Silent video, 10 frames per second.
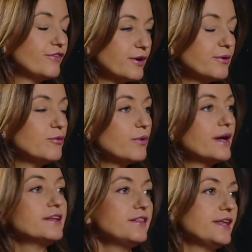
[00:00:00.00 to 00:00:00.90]
very
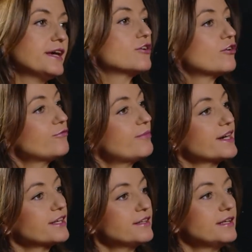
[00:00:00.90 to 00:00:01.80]
well in the area of
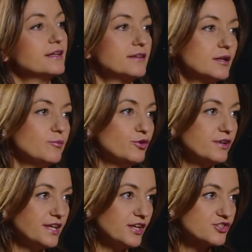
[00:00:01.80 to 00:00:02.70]
marketing and
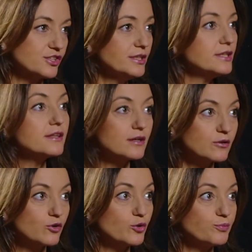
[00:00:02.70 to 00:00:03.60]
communication in the
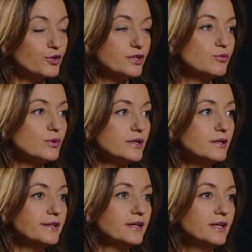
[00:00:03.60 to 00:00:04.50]
corporate
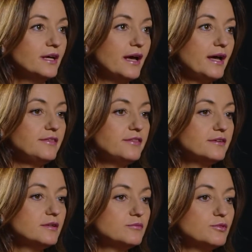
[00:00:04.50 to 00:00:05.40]
world, and
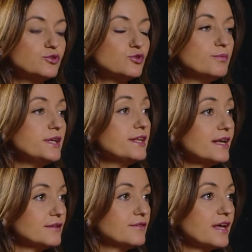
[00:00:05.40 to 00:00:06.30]
to me
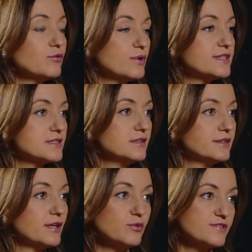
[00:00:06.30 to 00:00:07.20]
that
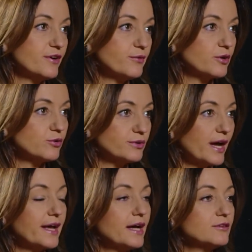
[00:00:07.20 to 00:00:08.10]
was very good.
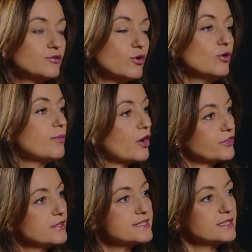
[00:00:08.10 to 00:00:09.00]
I had role
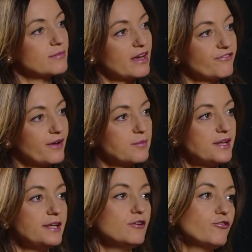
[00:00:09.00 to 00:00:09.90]
models in my
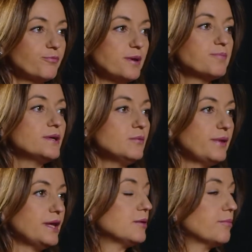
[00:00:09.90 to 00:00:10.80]
family of people
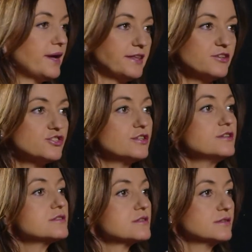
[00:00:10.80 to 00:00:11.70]
being
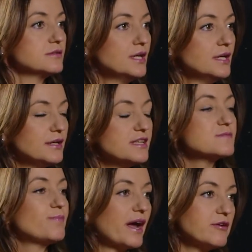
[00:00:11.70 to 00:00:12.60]
managers,
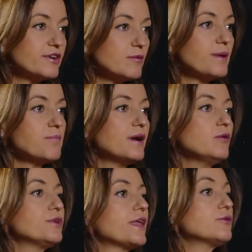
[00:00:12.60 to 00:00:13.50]
inspiring
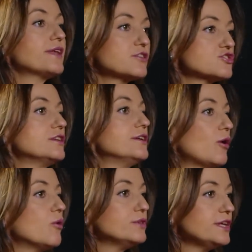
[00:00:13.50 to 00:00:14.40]
people without actually
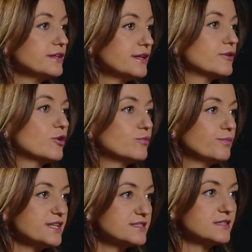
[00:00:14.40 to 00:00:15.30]
owning their own
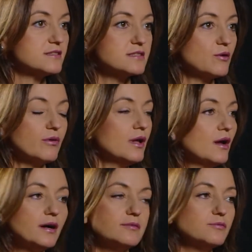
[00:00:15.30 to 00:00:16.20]
business. So
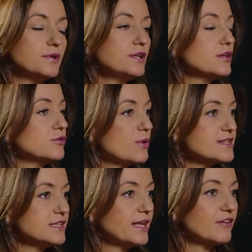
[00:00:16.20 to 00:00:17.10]
it
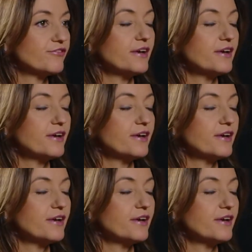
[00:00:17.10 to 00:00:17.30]
was enough.